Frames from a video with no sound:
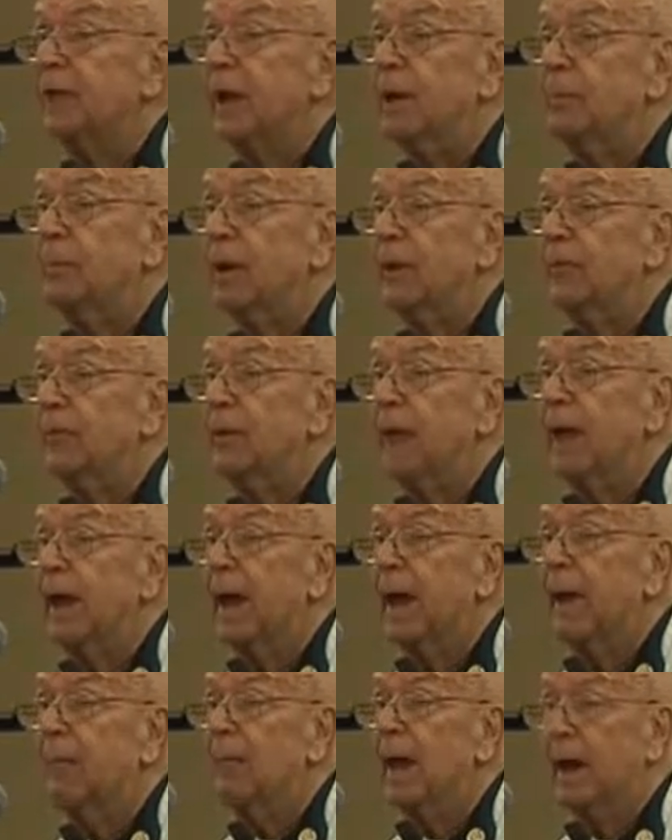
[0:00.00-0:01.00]
St.
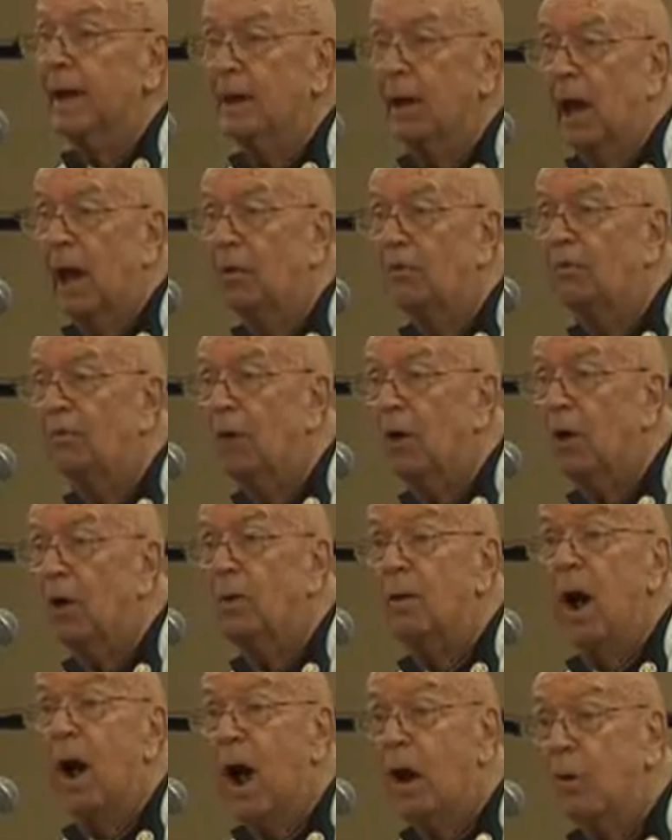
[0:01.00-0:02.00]
Bethlehem, my
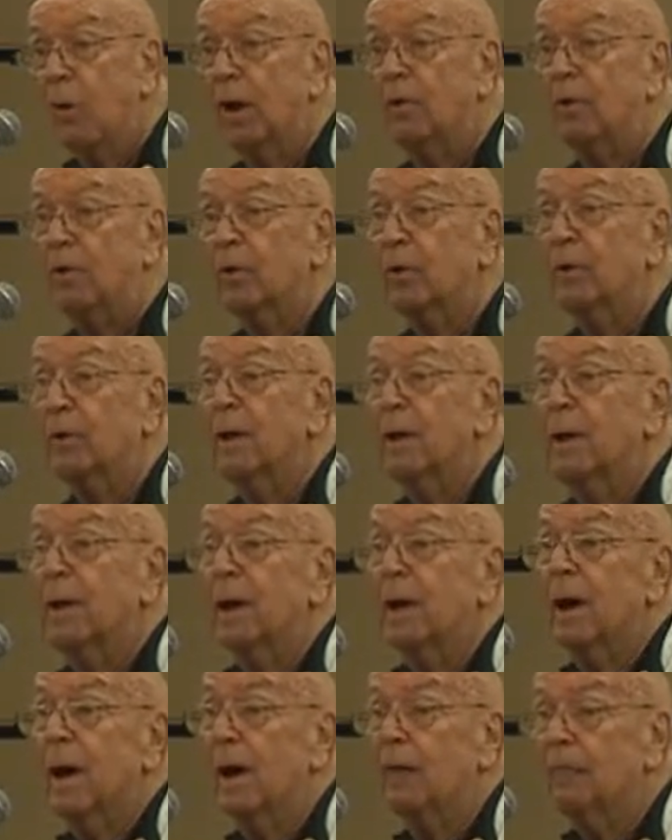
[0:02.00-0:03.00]
downfall. However,
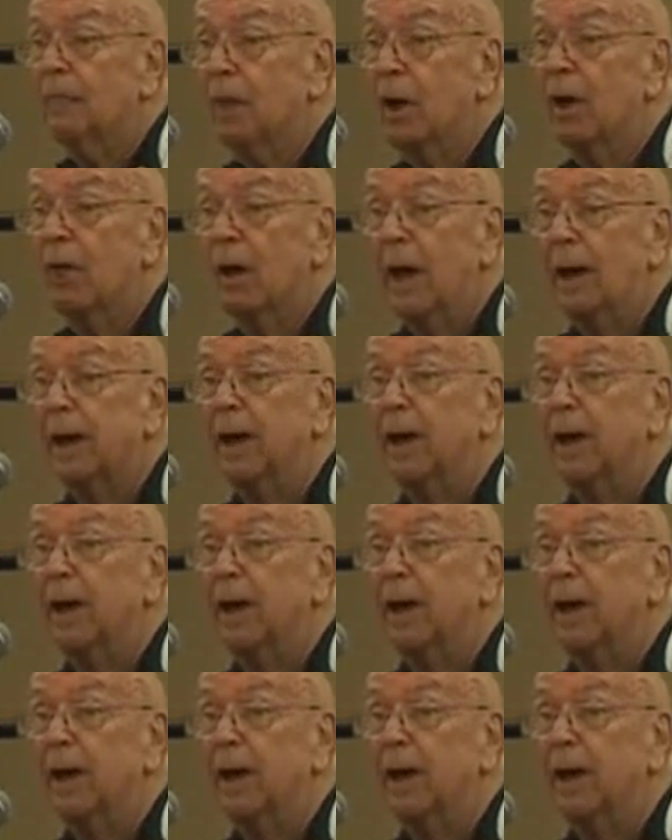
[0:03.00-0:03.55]
I felt